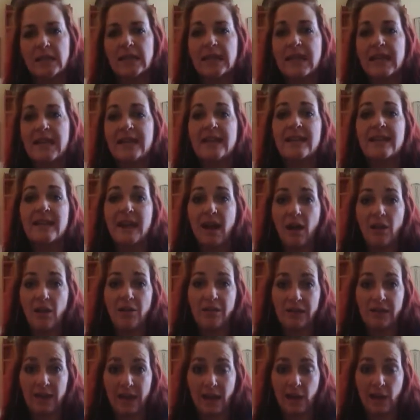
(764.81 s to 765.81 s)
Eating
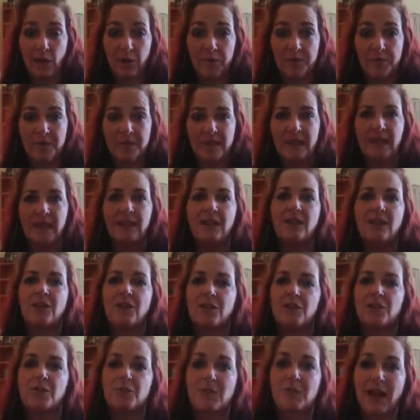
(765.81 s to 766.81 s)
healthy helps, getting
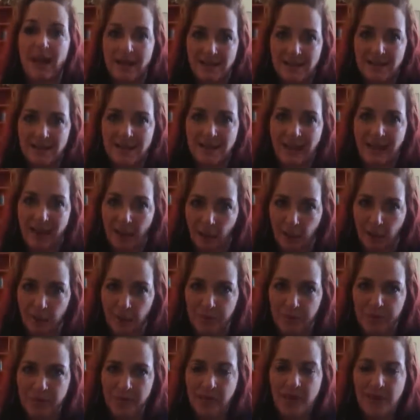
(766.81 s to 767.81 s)
your rest
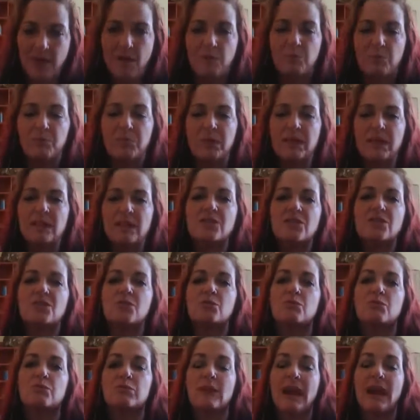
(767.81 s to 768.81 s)
helps, being
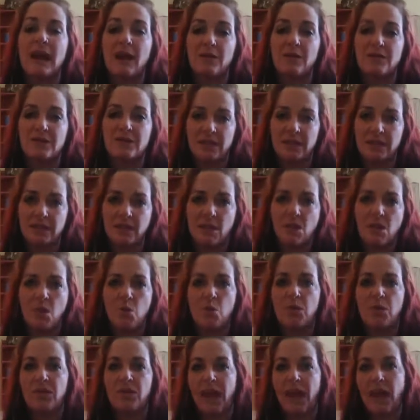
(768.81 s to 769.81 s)
surrounded
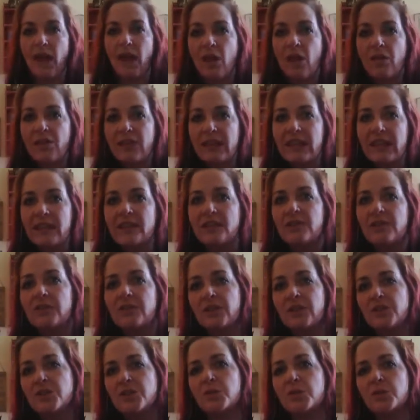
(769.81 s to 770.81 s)
with healthy
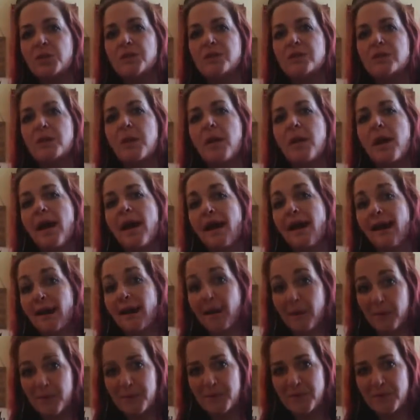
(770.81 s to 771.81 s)
individuals
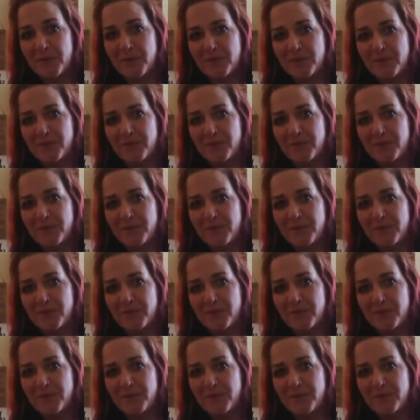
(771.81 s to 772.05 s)
helps.